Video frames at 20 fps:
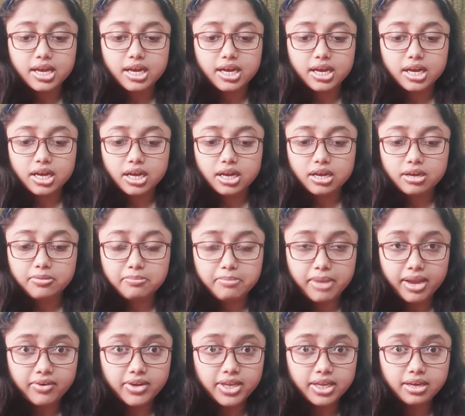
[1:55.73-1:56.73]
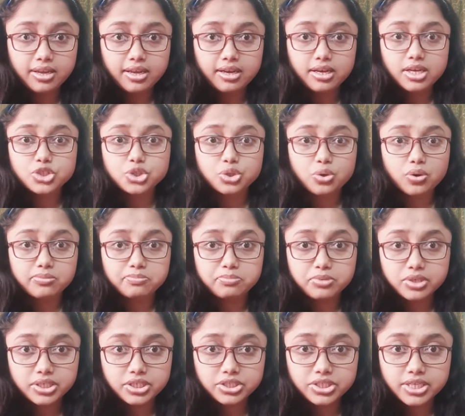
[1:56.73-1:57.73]
American English or
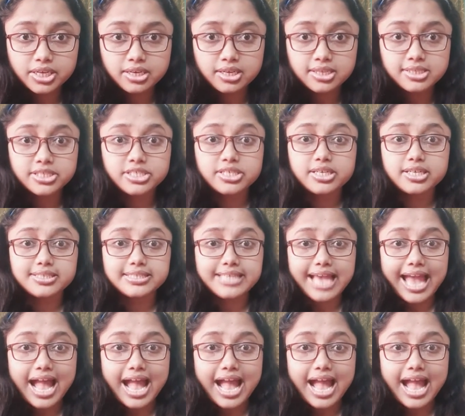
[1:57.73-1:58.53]
British English is